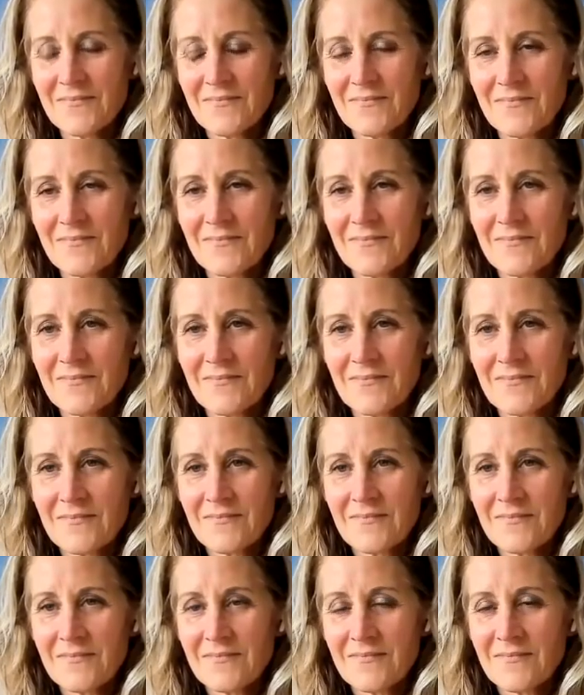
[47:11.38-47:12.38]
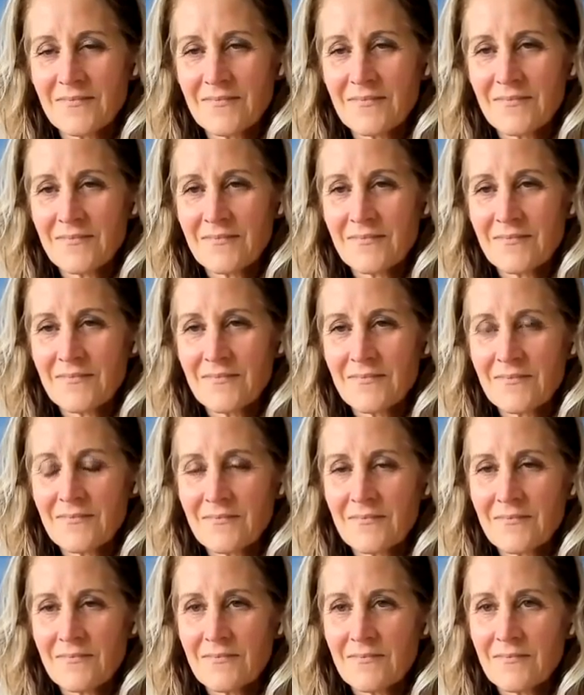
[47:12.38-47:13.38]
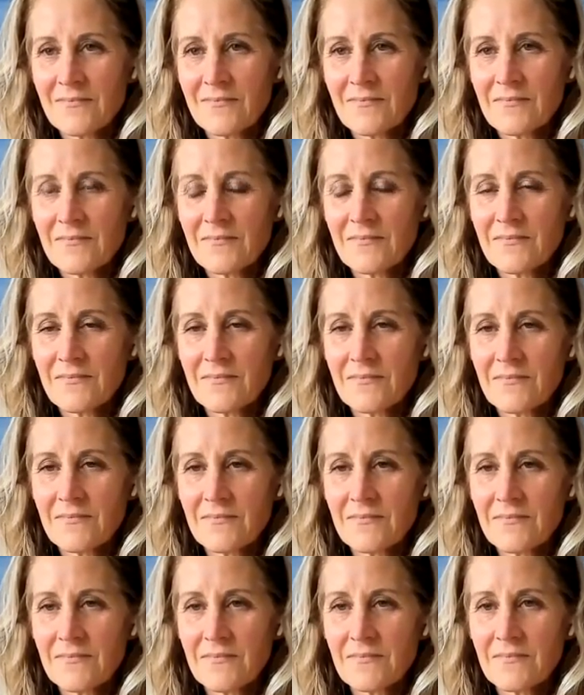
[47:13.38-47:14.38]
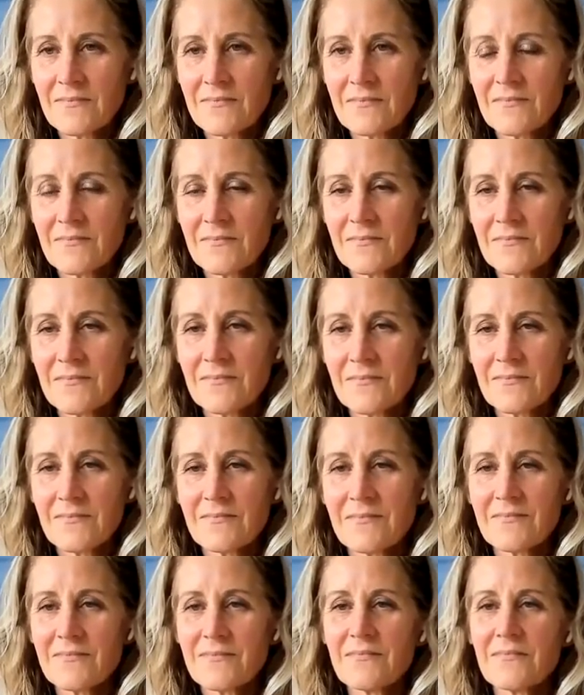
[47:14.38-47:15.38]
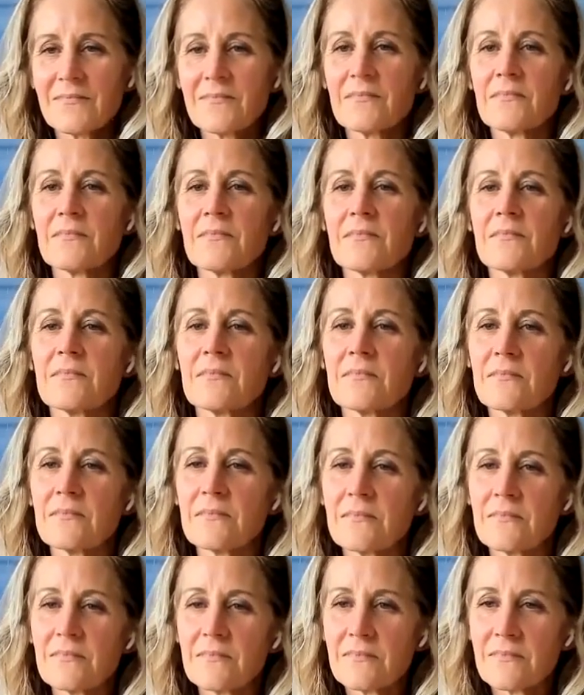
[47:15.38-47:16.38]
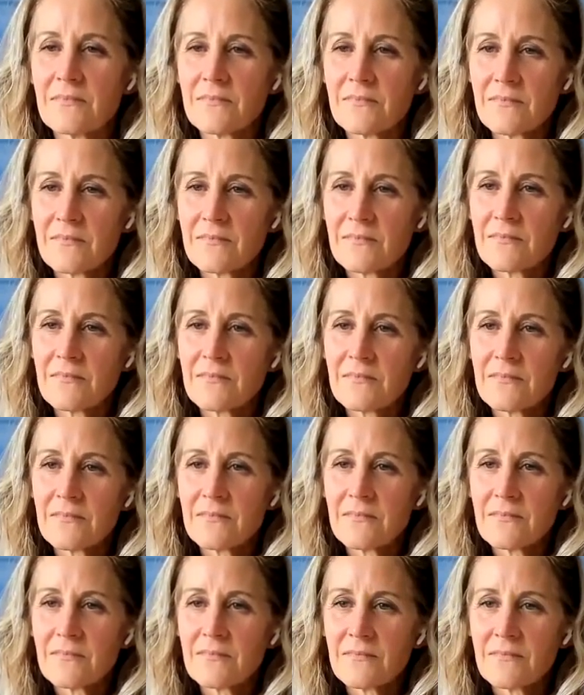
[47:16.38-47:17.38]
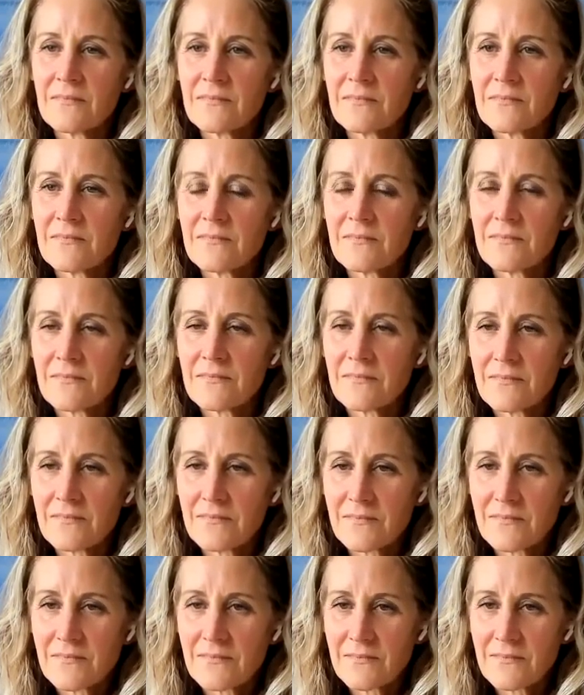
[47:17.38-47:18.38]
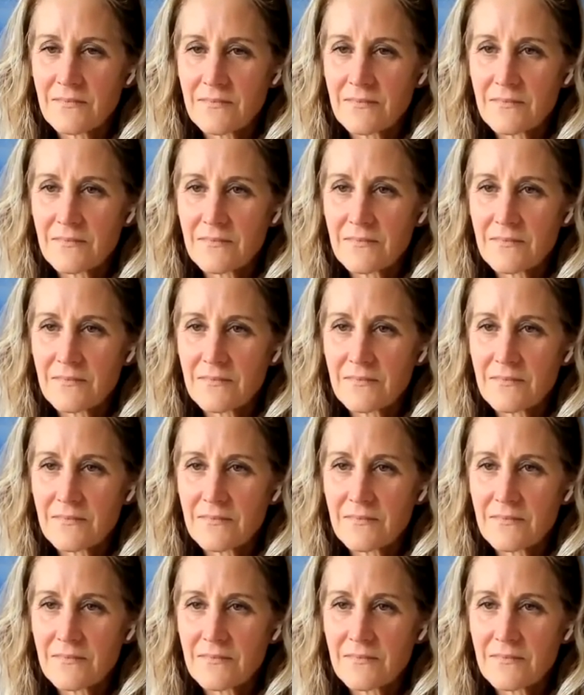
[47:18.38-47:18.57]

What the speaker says: (silent)